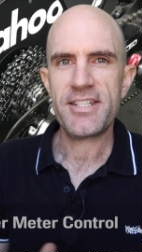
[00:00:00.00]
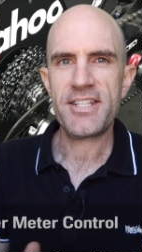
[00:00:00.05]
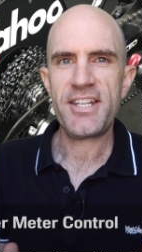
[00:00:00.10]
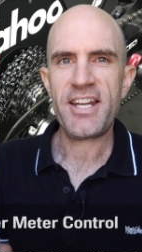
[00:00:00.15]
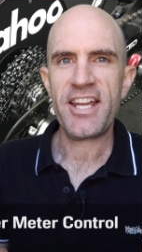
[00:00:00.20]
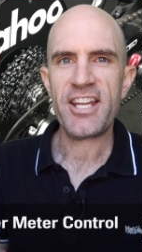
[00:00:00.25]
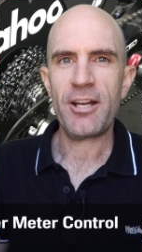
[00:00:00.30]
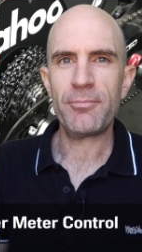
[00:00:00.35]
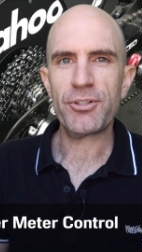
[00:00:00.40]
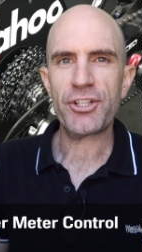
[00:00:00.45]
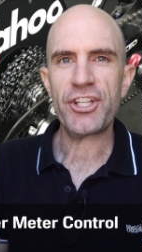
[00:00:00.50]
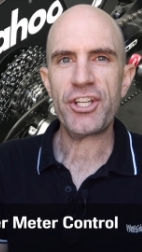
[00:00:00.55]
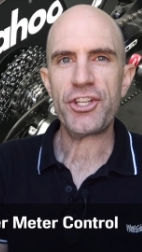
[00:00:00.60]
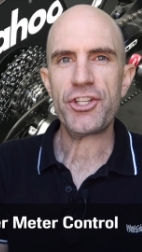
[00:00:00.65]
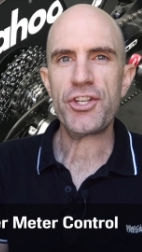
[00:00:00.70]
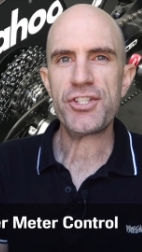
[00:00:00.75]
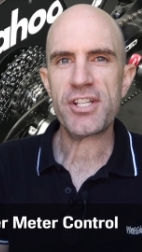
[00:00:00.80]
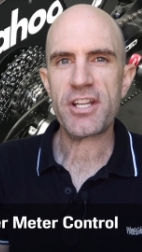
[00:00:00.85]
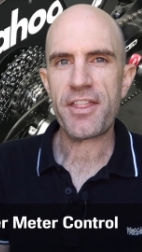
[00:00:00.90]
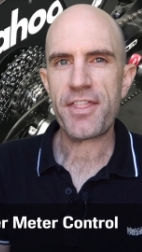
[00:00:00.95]
Today, I'm looking at
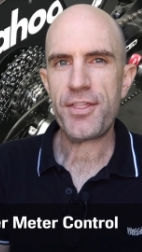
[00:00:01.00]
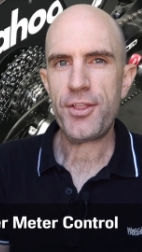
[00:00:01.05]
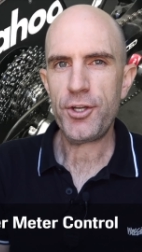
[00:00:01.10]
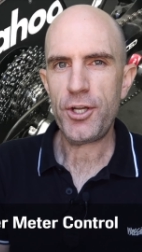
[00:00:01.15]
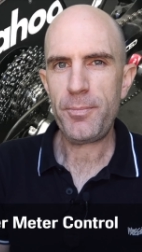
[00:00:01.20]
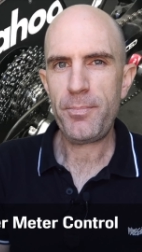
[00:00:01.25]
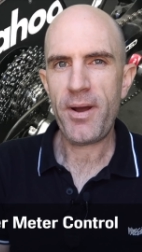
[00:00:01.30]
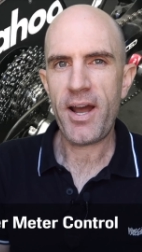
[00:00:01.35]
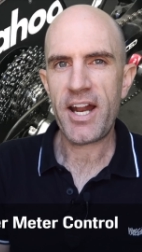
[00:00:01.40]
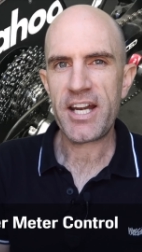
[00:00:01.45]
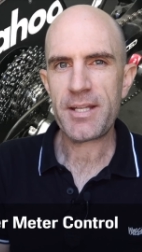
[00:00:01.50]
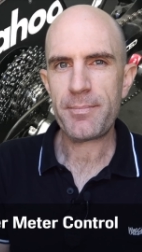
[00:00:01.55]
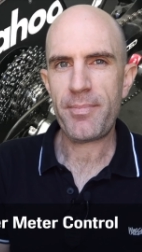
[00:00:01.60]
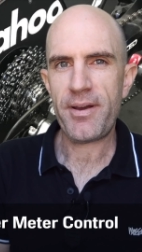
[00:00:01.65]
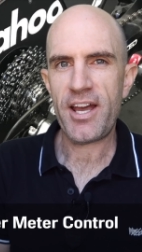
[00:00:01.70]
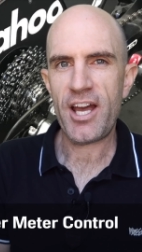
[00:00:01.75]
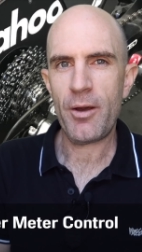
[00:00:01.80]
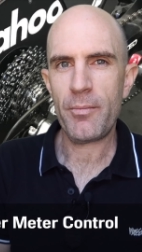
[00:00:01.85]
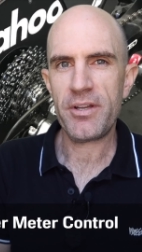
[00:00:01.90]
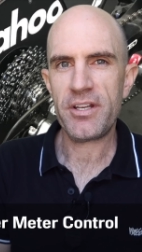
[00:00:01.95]
using a third-party
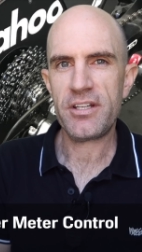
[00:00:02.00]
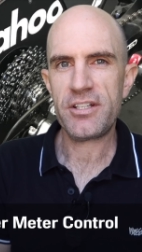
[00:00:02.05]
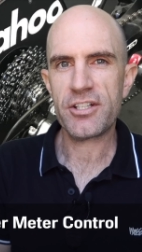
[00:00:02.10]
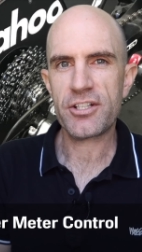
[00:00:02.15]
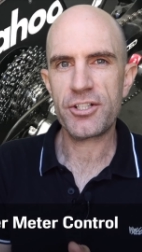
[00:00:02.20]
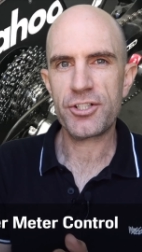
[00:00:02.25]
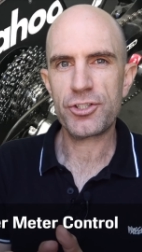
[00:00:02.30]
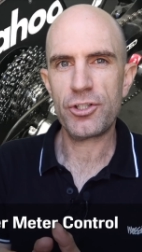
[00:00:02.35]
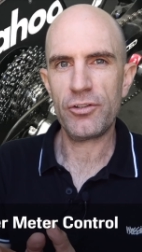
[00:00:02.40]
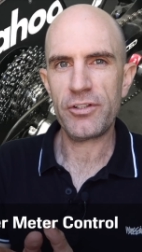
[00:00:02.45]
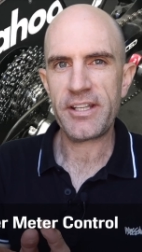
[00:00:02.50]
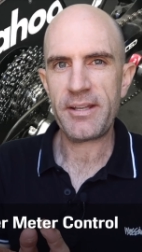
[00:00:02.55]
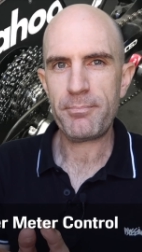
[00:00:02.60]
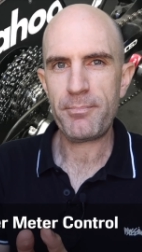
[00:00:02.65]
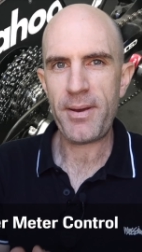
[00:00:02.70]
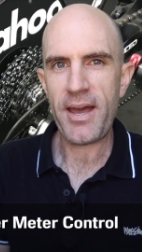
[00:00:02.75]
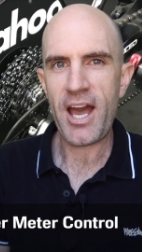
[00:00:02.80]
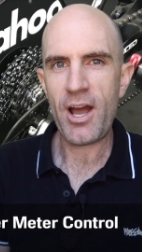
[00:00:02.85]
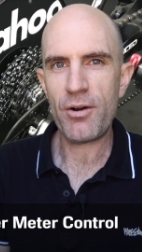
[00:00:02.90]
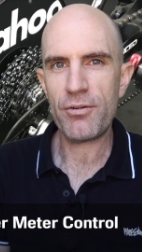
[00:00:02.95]
power meter to control the
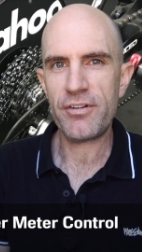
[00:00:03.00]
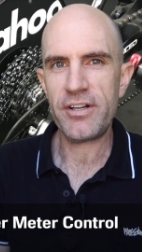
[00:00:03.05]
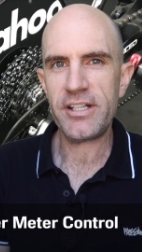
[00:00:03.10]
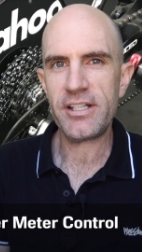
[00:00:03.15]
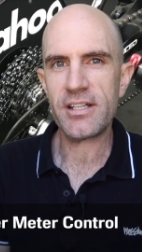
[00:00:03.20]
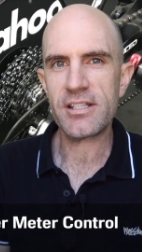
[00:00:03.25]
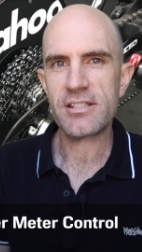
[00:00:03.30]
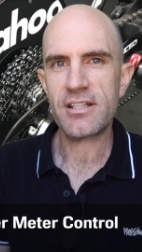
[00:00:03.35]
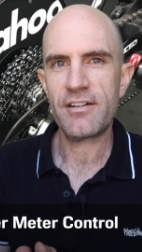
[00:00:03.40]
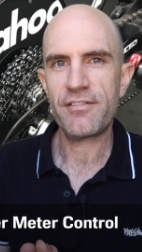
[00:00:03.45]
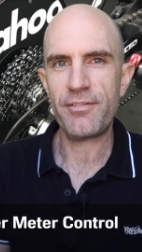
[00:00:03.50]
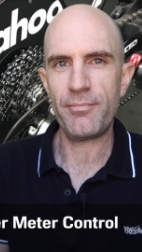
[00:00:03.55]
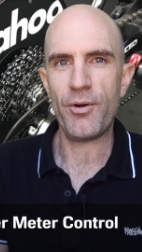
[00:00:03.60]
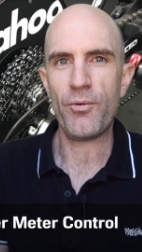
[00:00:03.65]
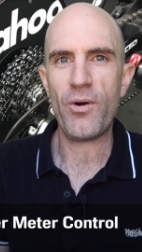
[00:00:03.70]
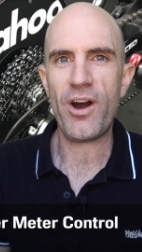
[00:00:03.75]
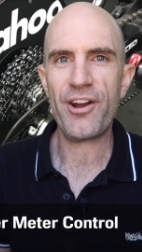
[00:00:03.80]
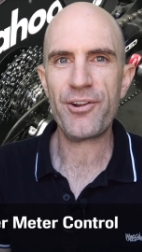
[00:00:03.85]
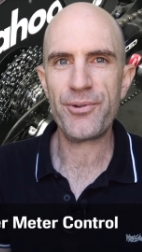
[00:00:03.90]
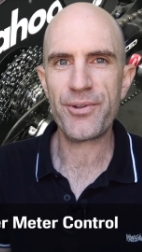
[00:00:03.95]
power readings from a
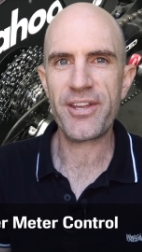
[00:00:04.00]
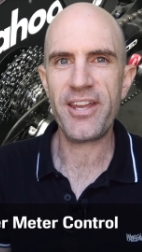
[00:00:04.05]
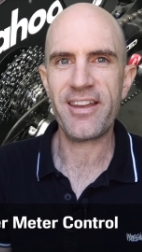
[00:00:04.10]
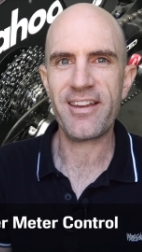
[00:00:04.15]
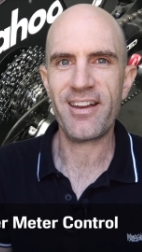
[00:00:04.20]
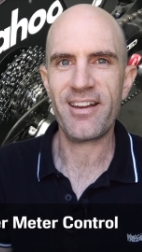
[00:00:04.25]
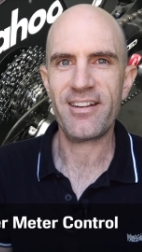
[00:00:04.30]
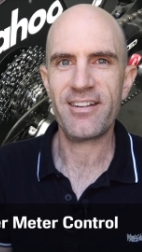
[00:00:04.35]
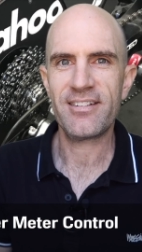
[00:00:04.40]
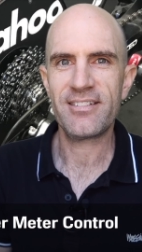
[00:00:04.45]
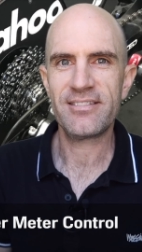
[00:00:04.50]
Wahoo Kickr.